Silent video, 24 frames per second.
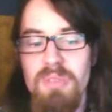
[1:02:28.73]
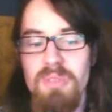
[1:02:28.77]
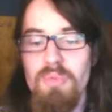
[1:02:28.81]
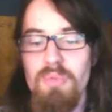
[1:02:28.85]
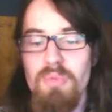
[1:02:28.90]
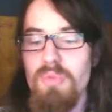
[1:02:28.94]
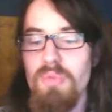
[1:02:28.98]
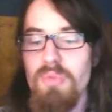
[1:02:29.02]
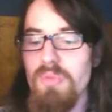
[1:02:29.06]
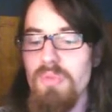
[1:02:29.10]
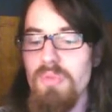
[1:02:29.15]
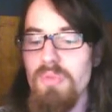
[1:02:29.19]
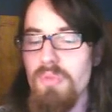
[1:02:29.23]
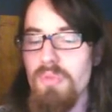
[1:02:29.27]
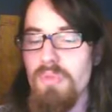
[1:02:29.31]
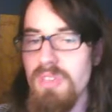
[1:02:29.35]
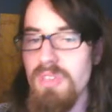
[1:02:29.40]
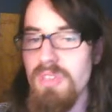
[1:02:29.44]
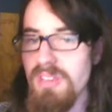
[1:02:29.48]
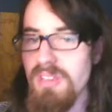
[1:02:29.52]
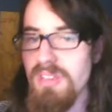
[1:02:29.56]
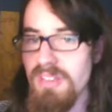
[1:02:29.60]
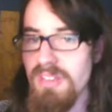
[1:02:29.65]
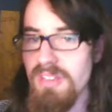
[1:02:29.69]

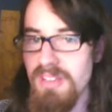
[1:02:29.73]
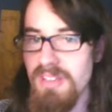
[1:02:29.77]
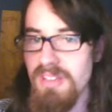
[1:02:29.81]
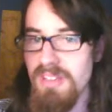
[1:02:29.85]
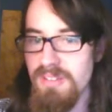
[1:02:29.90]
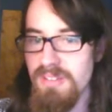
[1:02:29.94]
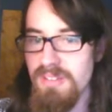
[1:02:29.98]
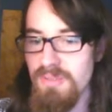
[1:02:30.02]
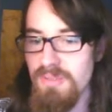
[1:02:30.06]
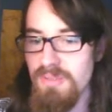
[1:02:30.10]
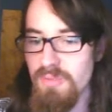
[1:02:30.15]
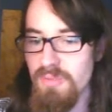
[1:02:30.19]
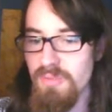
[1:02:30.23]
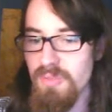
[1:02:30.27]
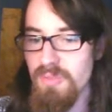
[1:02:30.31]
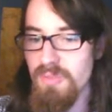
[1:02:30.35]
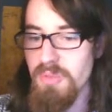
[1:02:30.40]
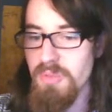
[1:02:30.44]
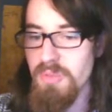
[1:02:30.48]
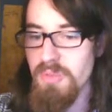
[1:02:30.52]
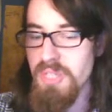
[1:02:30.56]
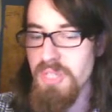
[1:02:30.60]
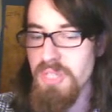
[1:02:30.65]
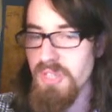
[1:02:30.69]
we
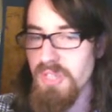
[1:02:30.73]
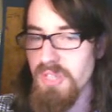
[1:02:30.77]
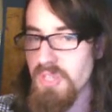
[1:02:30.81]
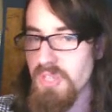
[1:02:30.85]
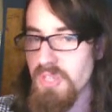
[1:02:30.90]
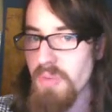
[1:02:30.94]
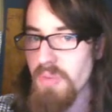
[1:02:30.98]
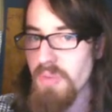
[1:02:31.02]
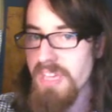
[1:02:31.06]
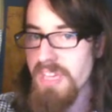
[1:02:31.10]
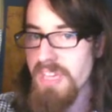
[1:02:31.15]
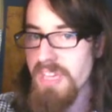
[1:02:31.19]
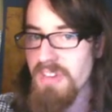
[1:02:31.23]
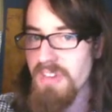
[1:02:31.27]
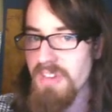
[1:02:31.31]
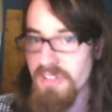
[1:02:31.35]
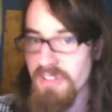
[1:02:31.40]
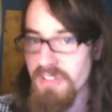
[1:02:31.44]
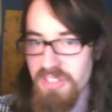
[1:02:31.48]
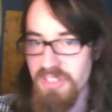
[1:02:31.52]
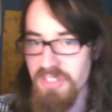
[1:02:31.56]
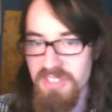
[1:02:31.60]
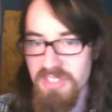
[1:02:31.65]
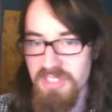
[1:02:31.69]
returned to wacky
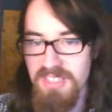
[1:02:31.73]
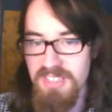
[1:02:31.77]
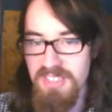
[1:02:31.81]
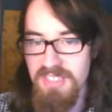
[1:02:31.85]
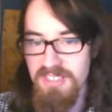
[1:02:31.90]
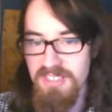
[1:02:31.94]
hijinks.